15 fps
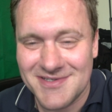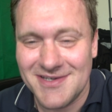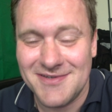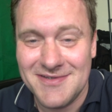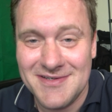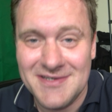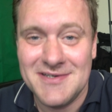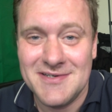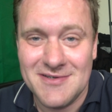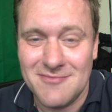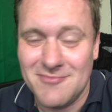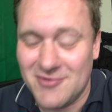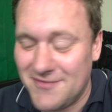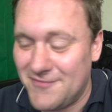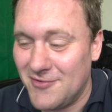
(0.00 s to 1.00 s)
so
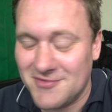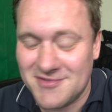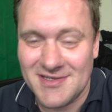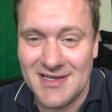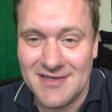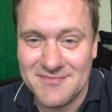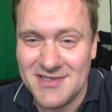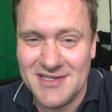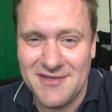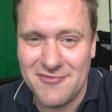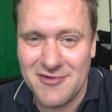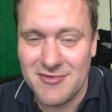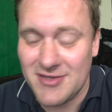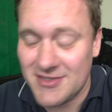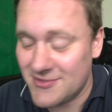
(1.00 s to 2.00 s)
I'm looking forward to that. It's only
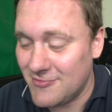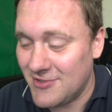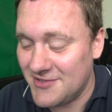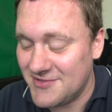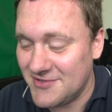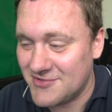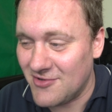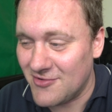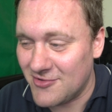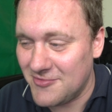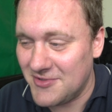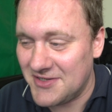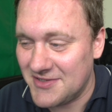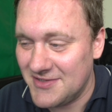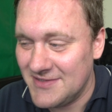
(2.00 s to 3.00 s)
three weeks away, so it's gone
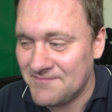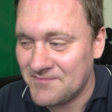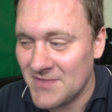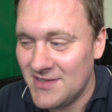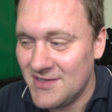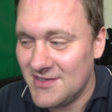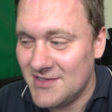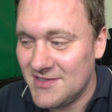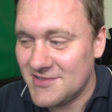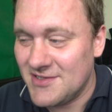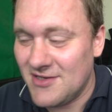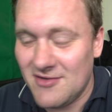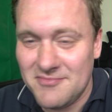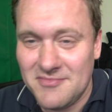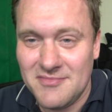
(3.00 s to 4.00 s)
quick.
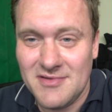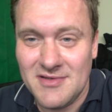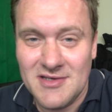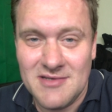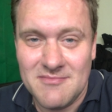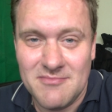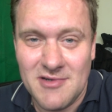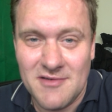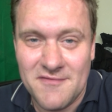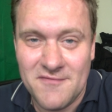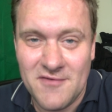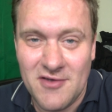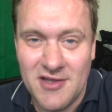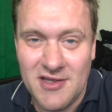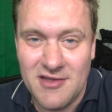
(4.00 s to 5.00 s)
So um, my
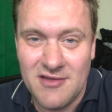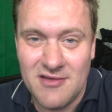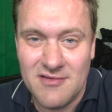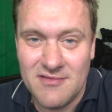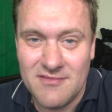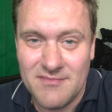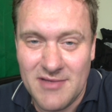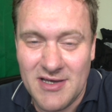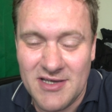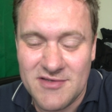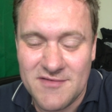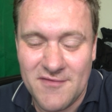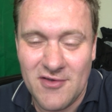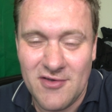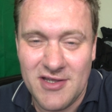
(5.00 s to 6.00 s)
30, my age
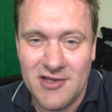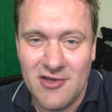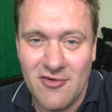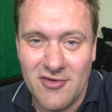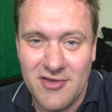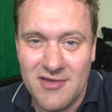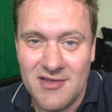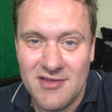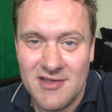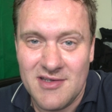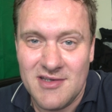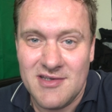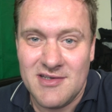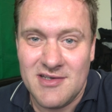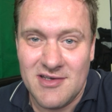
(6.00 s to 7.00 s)
39
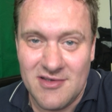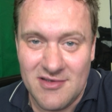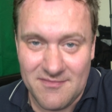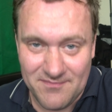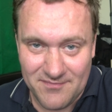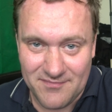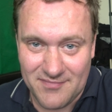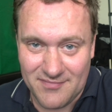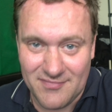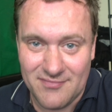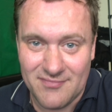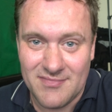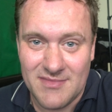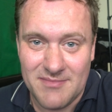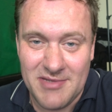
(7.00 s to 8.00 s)
um,
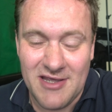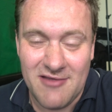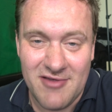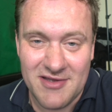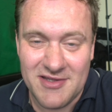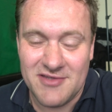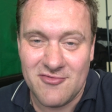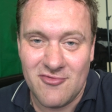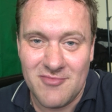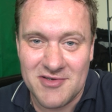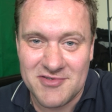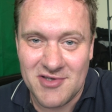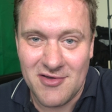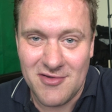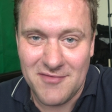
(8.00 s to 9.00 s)
period is
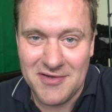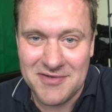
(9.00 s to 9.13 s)
almost over.